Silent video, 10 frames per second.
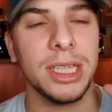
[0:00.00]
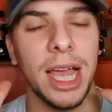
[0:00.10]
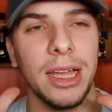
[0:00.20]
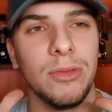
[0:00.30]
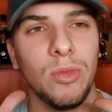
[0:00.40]

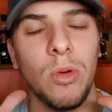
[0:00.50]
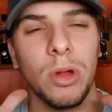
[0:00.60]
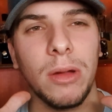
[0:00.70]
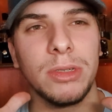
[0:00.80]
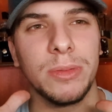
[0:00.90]
That won't
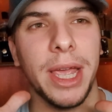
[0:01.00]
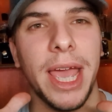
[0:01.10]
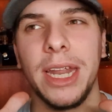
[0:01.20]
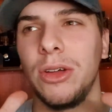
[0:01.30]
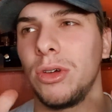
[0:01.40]
come to my
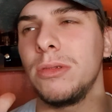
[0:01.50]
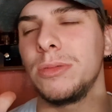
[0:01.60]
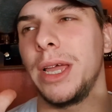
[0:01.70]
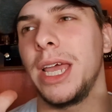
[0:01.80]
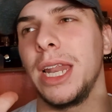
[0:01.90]
head. It will come to
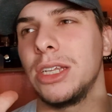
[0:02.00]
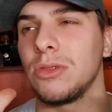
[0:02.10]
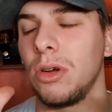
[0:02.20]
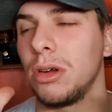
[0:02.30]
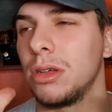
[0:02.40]
my head
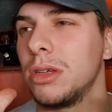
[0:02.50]
later on.